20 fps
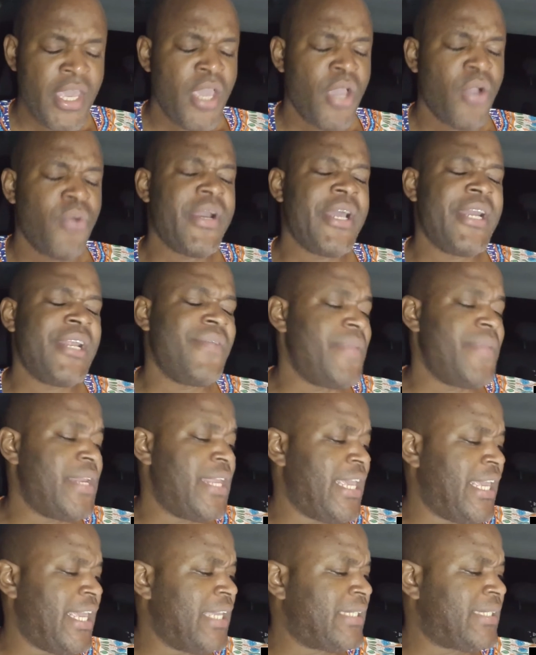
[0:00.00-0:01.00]
Wait a
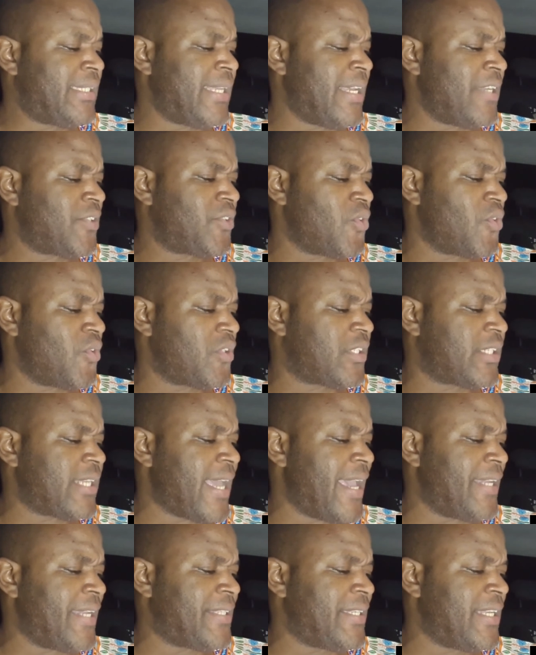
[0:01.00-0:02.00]
minute. He says
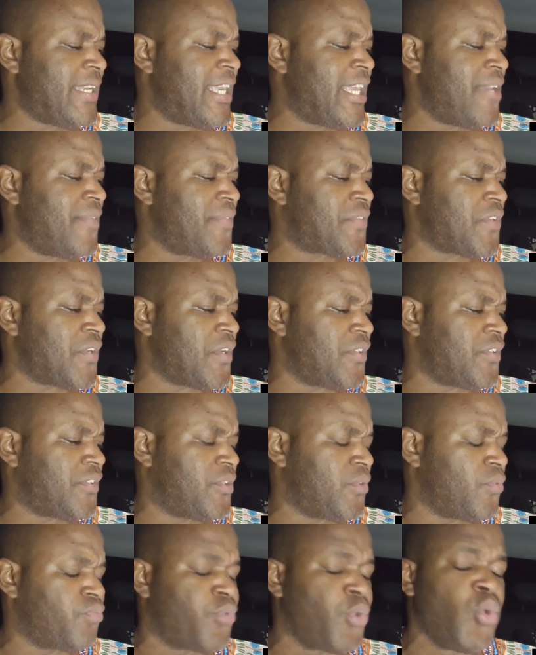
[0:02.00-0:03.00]
society gives us
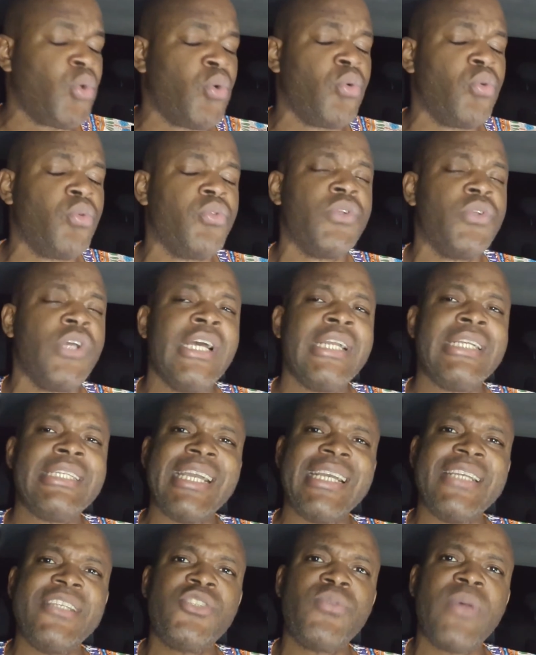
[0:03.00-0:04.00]
the rule.
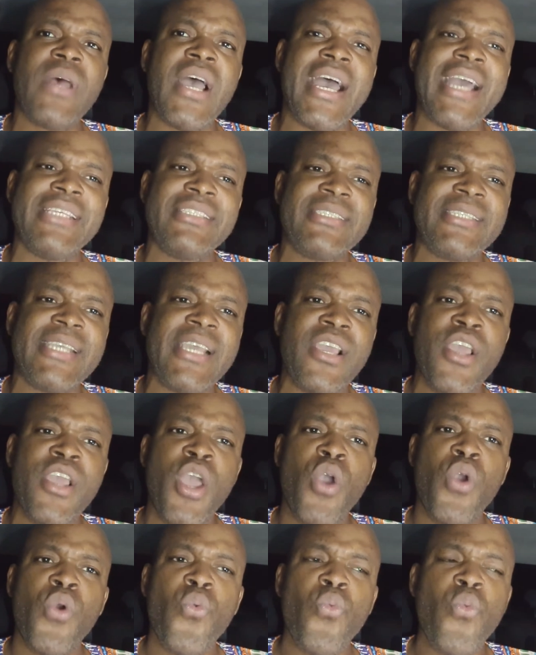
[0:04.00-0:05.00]
That is why I say
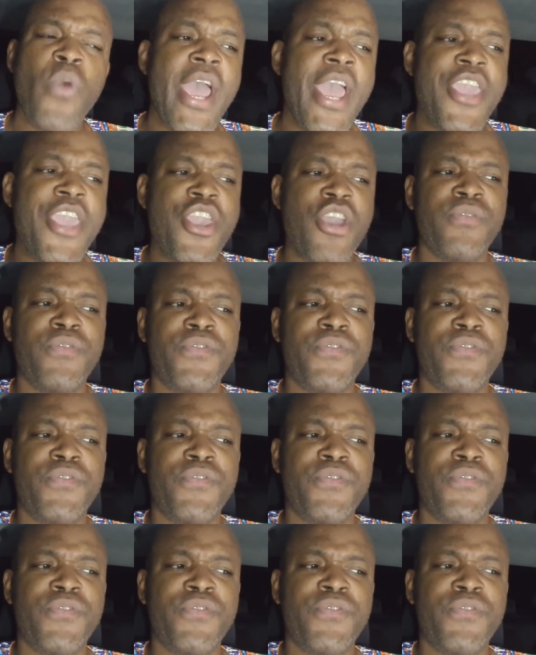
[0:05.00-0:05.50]
where you're